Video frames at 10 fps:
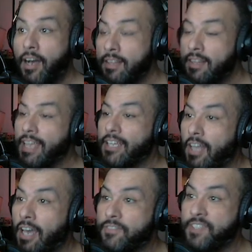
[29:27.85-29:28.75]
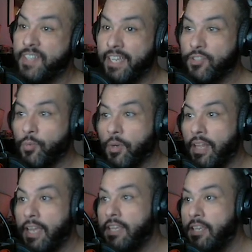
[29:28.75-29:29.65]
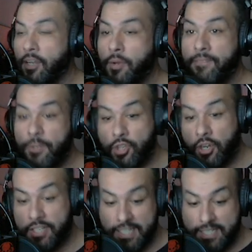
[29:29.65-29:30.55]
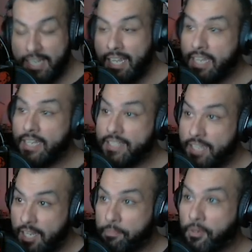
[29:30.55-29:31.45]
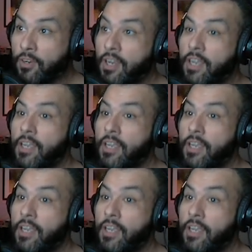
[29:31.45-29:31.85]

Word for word: Unlike a lot of scenes where, like, you know, if you start to dig deeper